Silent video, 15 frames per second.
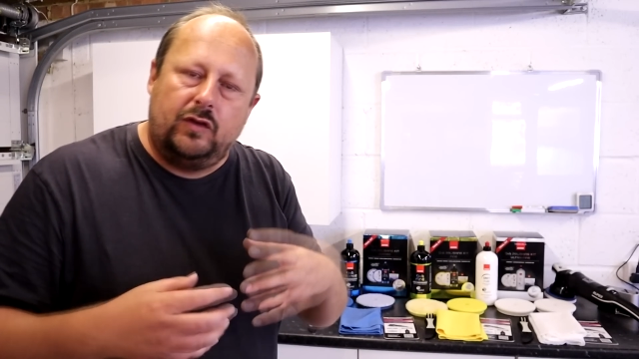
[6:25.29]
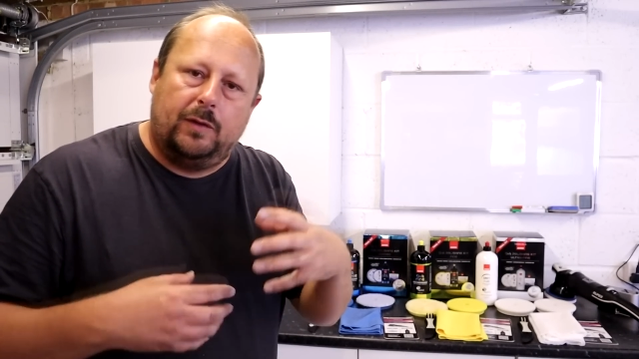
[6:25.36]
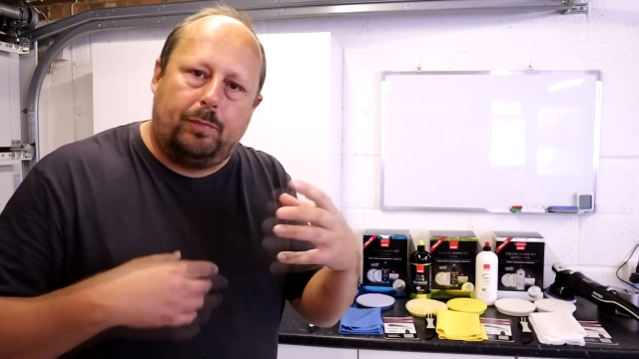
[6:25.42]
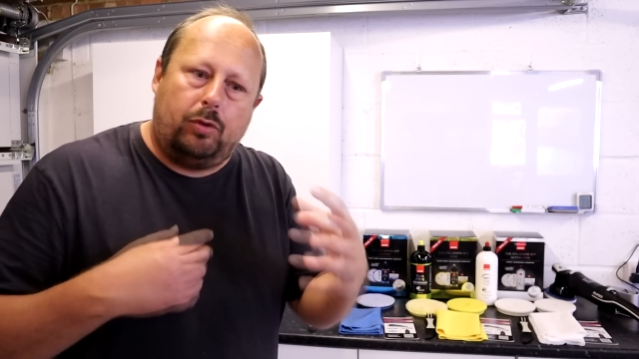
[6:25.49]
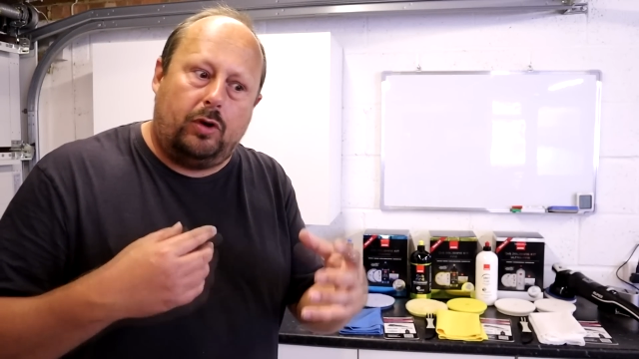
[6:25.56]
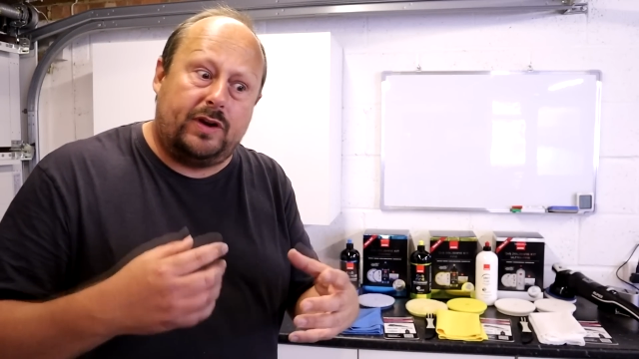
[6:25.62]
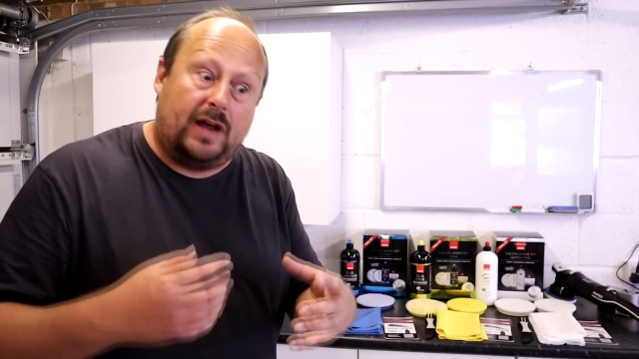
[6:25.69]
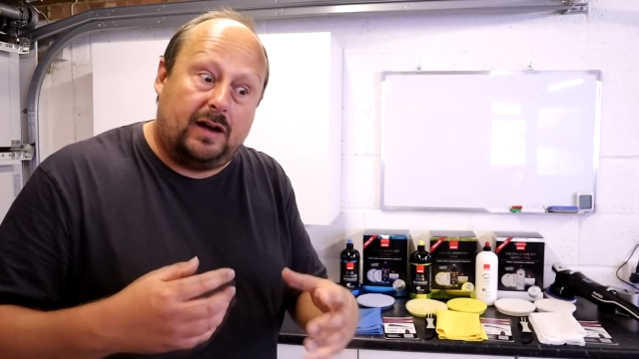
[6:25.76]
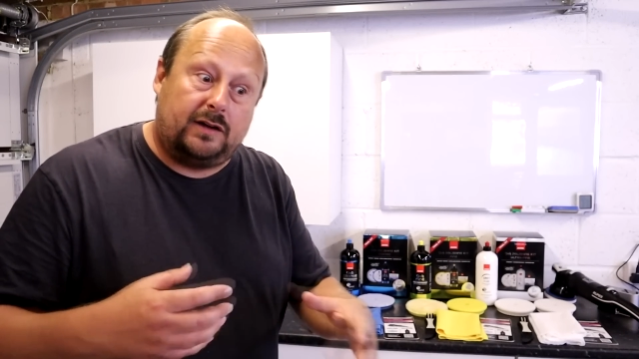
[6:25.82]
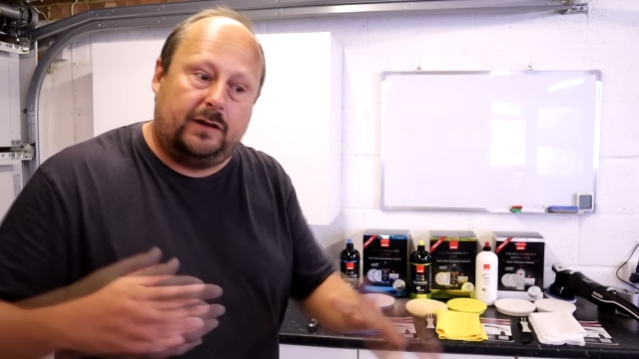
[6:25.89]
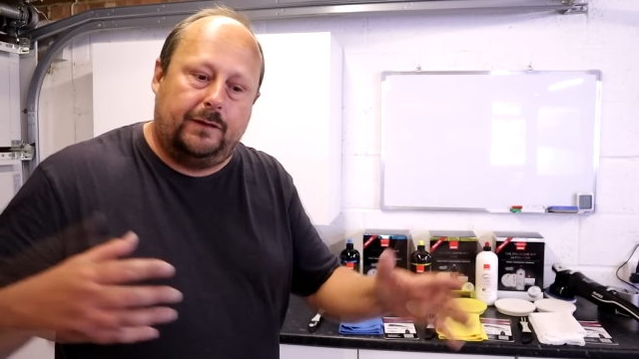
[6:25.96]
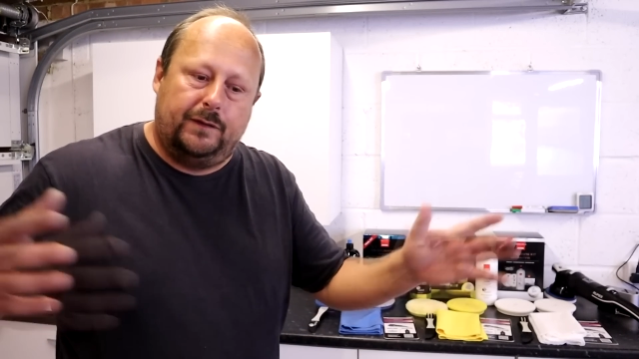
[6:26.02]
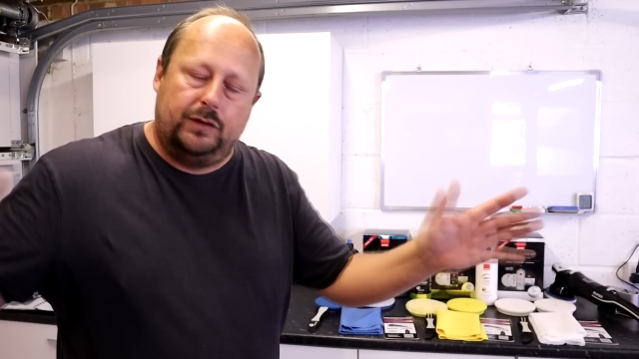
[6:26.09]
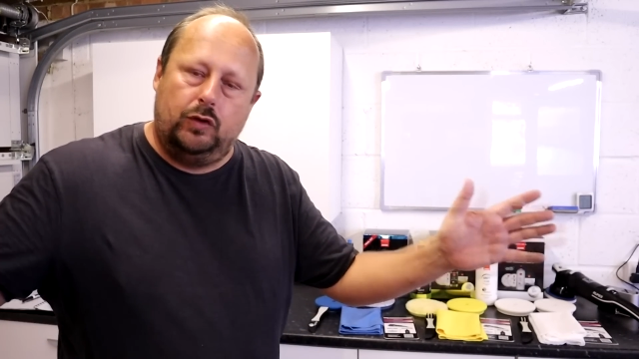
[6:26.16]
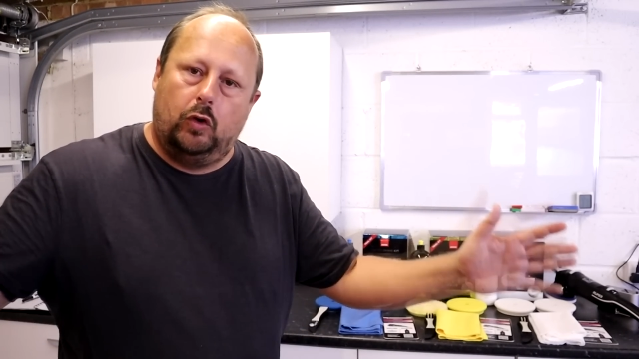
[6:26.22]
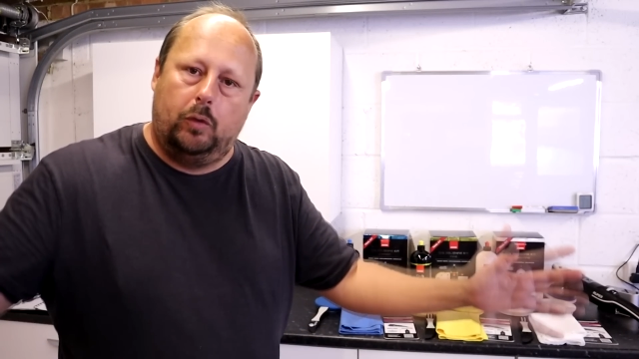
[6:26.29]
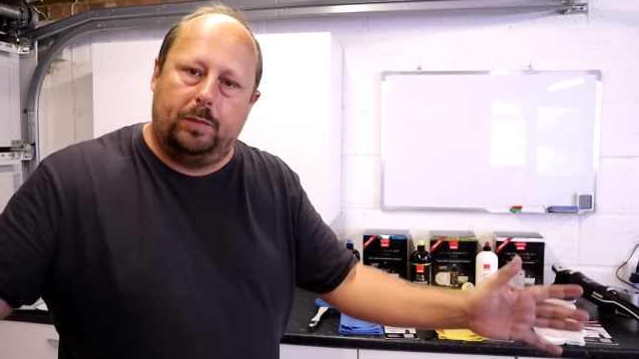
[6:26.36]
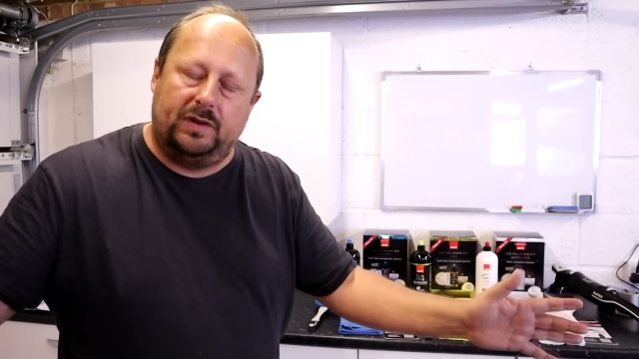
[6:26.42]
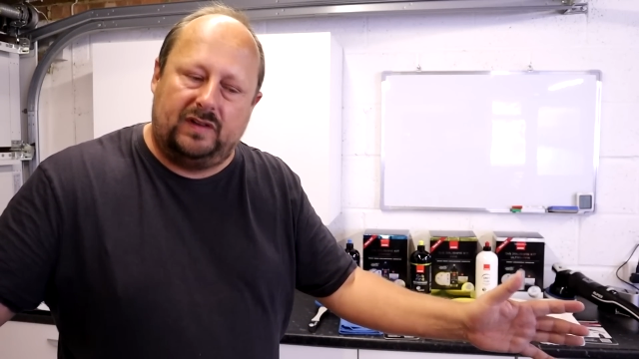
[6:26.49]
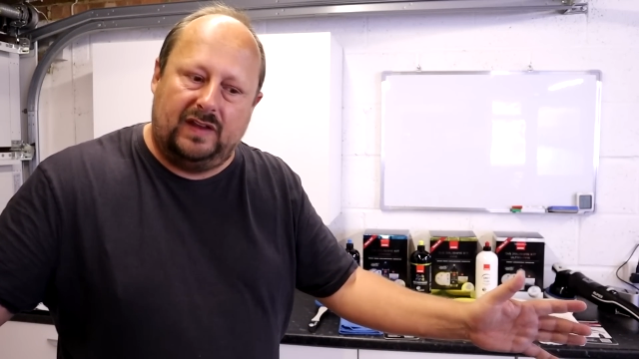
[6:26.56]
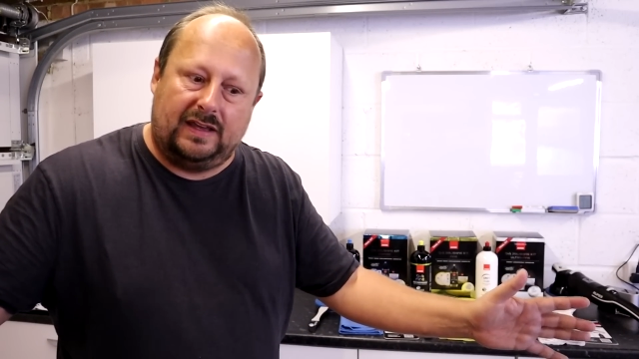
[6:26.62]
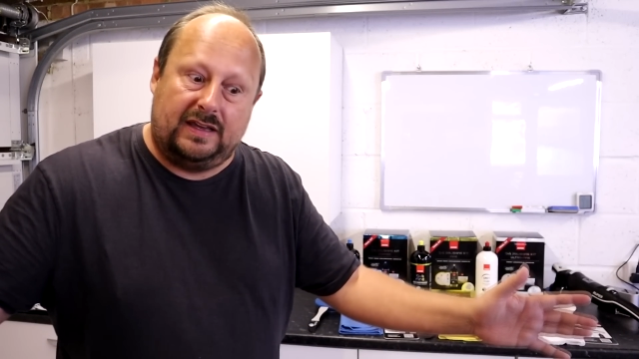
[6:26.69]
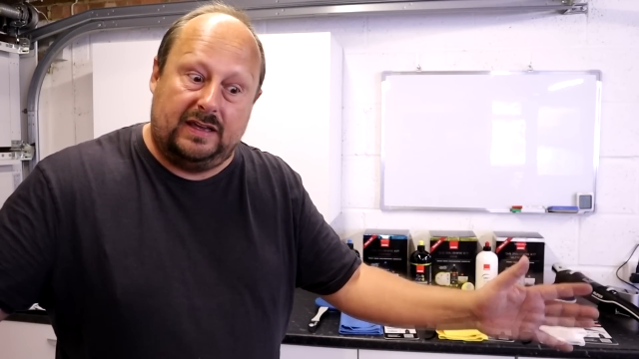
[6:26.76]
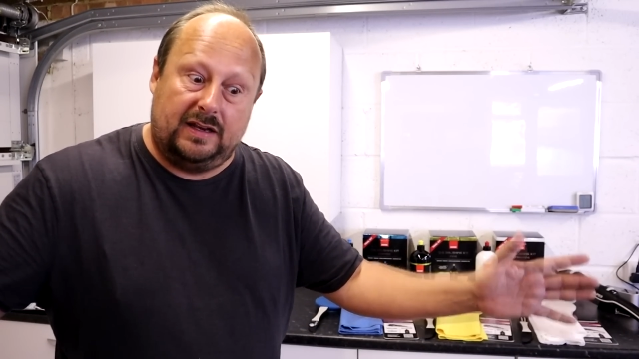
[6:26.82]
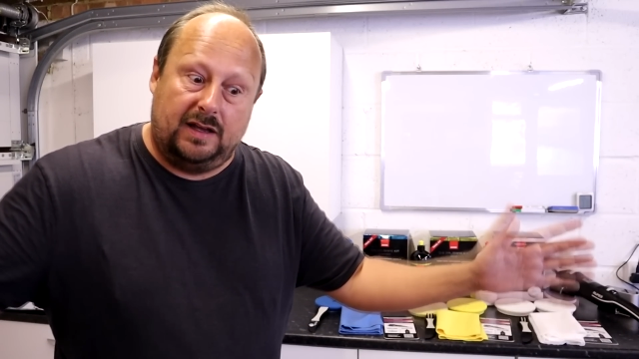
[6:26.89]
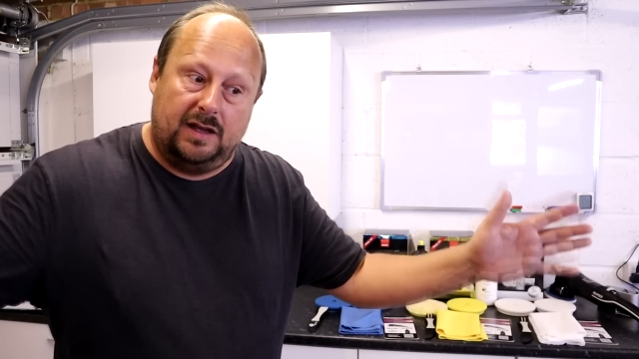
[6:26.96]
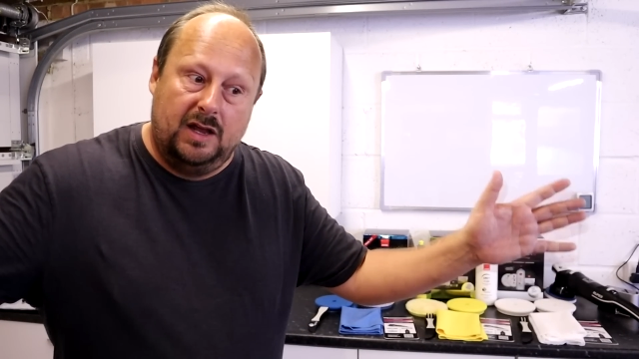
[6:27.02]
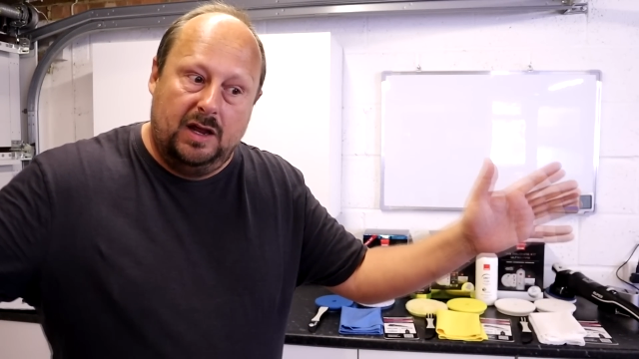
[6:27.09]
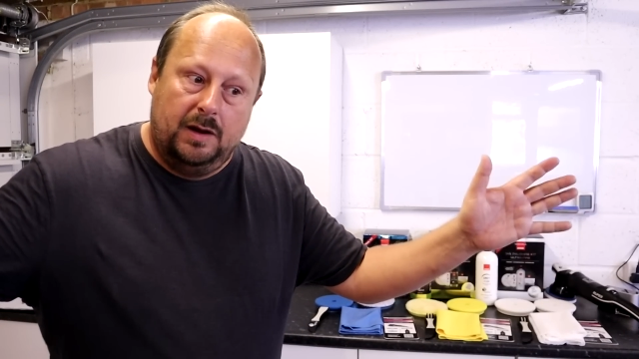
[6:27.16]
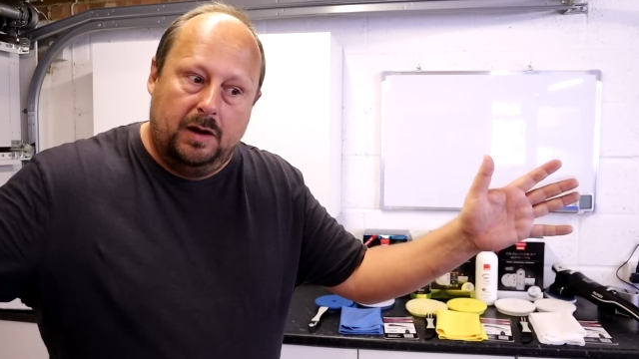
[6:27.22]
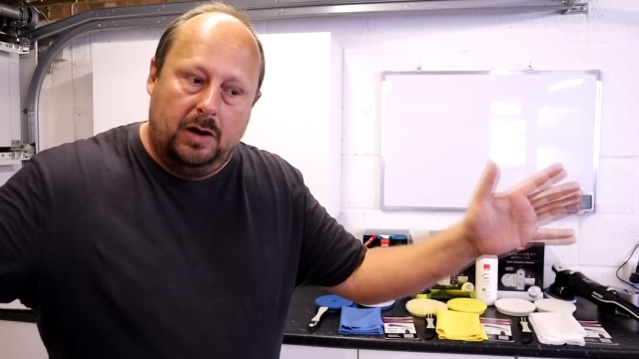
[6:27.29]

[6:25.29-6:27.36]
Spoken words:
the product for your particular